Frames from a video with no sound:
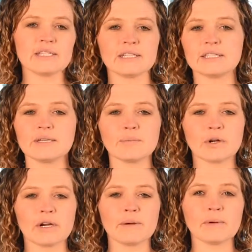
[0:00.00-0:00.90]
the TNC
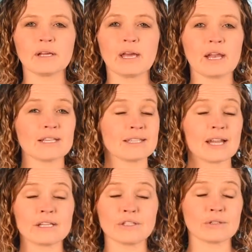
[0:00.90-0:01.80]
program, again, I
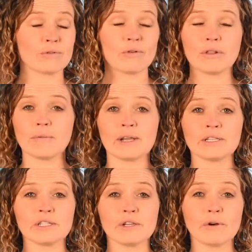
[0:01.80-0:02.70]
said I just only
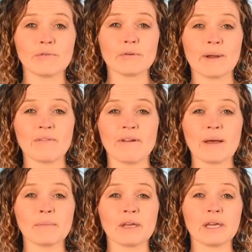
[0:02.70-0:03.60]
wanted to know it for my
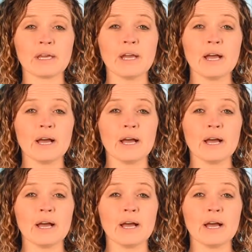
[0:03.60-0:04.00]
family.